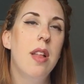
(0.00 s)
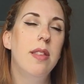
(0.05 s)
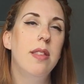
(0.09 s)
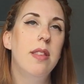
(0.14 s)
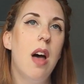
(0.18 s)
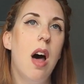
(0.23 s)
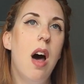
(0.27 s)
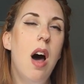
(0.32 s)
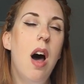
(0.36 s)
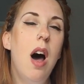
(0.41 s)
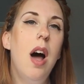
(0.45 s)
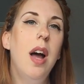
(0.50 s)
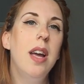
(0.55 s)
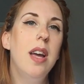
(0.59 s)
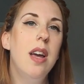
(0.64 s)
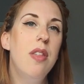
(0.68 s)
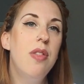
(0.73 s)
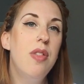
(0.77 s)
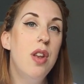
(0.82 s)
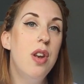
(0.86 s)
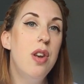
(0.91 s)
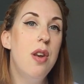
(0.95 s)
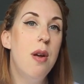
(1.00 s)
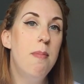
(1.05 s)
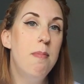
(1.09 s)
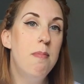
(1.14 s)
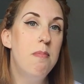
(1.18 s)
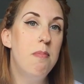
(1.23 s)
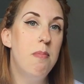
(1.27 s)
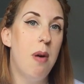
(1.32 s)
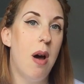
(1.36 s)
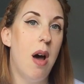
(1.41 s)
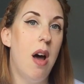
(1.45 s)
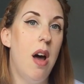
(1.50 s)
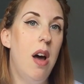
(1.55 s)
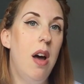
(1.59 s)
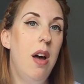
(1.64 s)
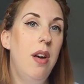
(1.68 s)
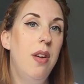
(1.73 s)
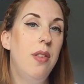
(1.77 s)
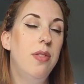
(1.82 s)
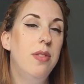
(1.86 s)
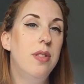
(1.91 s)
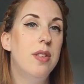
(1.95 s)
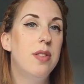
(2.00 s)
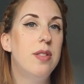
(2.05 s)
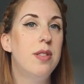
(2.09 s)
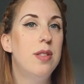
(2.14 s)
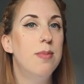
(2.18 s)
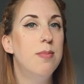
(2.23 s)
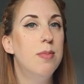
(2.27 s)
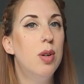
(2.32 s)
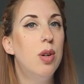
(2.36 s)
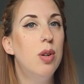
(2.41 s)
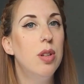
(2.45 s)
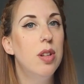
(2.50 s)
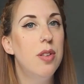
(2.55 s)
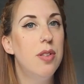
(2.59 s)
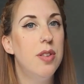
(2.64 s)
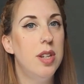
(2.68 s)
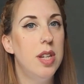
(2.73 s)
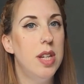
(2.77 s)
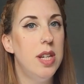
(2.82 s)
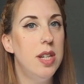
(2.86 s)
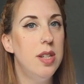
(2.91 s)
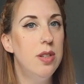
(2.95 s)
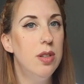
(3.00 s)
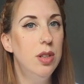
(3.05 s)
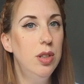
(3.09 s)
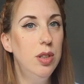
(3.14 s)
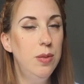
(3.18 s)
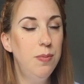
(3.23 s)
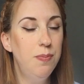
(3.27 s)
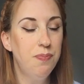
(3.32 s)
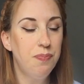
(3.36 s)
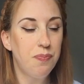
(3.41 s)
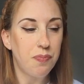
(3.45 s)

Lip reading: the higher the number, the smaller the needle.